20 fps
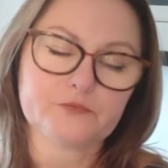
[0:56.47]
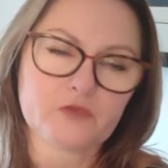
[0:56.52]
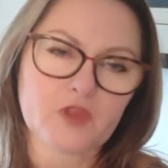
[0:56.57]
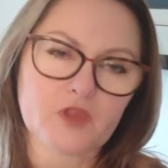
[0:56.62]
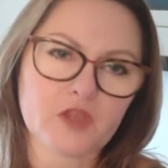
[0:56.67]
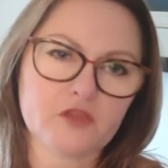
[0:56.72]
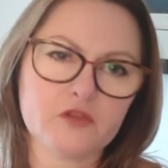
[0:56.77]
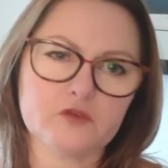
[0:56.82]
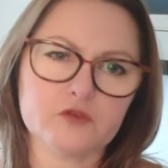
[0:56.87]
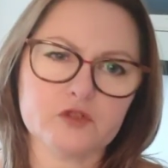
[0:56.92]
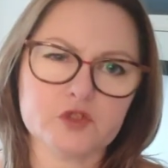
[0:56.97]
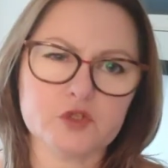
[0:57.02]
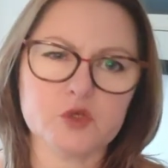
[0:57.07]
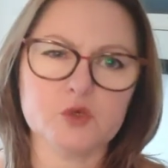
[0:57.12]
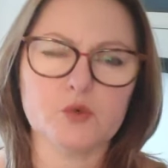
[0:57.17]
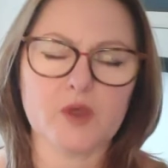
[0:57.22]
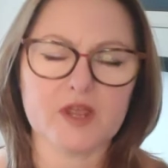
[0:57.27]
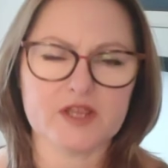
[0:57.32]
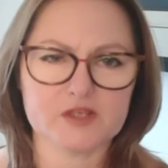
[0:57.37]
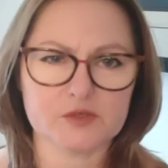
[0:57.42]
there are two
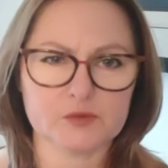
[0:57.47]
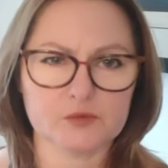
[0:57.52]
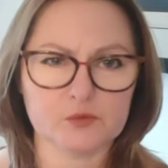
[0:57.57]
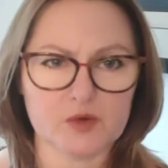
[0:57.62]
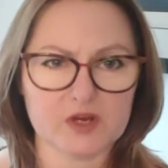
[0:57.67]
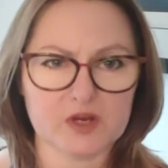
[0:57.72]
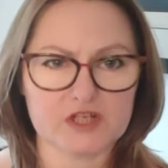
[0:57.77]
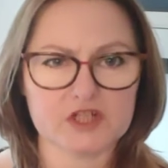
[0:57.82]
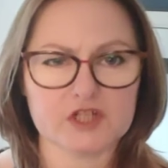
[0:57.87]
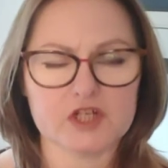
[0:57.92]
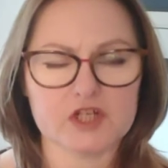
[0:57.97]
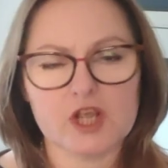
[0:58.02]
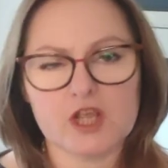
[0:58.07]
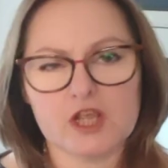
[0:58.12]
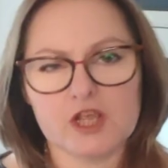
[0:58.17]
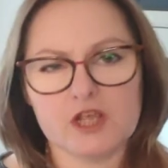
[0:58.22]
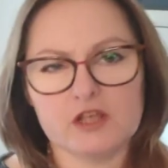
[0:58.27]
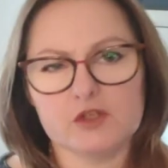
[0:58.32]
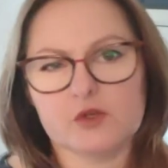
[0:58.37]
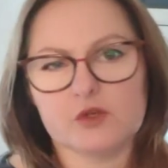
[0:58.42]
ways in which
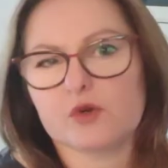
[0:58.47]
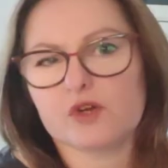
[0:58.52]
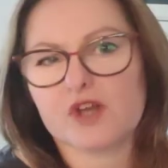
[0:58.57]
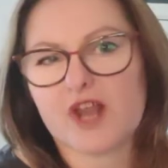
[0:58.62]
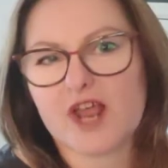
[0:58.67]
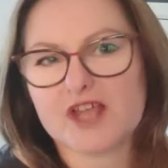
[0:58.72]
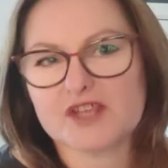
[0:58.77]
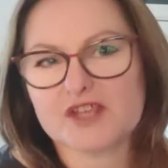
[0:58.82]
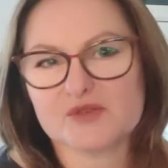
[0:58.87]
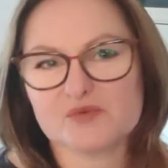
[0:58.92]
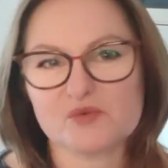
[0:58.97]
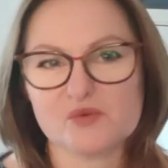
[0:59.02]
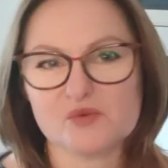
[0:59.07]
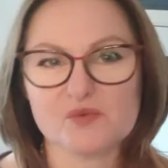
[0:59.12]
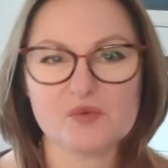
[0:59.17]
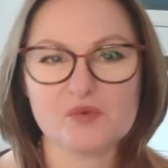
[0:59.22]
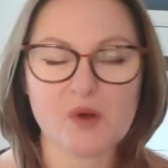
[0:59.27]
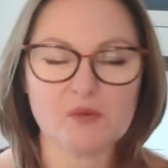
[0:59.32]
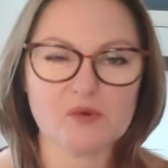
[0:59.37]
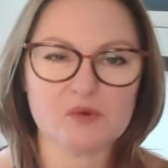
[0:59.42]
your clients will
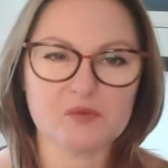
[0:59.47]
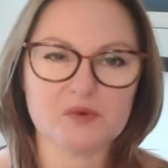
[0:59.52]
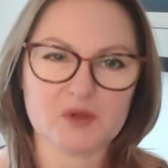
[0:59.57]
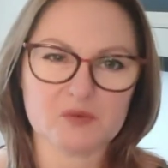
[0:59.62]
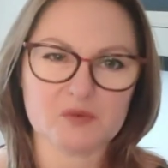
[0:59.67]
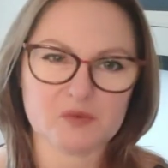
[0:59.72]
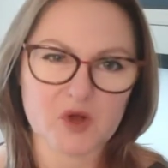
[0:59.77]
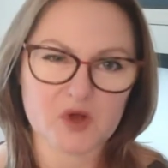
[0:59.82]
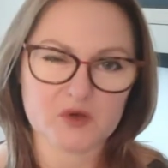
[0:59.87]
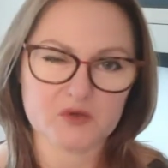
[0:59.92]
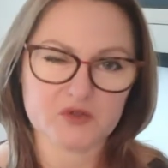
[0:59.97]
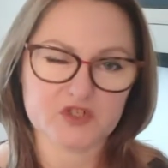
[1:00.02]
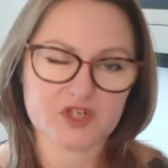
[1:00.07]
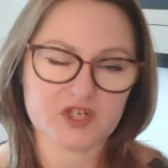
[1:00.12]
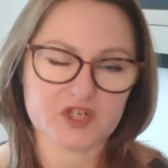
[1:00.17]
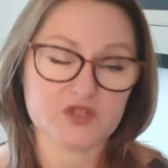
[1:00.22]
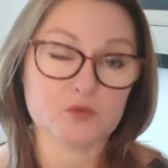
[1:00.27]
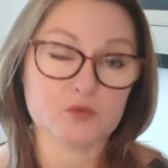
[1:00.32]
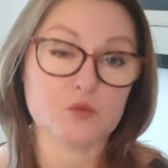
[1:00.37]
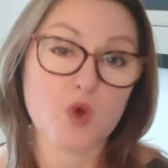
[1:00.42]
probably approach it.
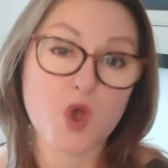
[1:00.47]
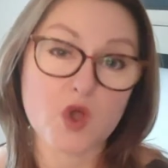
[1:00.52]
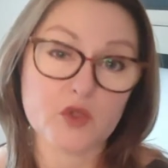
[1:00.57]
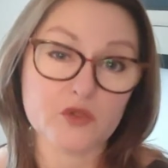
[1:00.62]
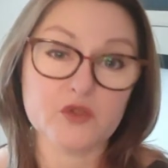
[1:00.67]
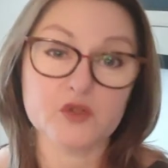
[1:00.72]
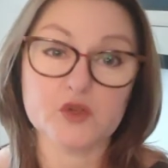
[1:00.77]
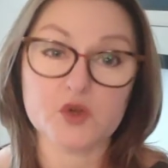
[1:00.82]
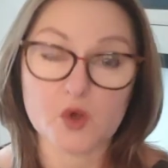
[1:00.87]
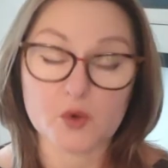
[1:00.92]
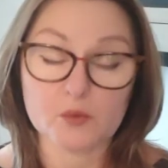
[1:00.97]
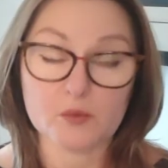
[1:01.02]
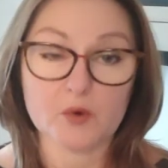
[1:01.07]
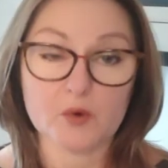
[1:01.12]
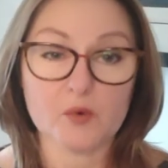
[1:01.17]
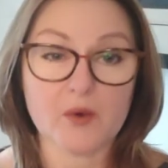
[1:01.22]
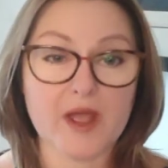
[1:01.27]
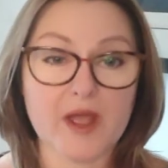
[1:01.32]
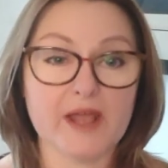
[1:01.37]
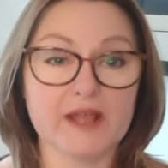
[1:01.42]
One, the normal
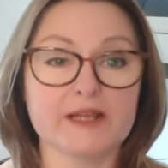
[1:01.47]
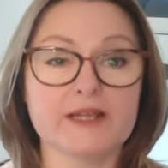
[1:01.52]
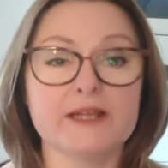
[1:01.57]
way,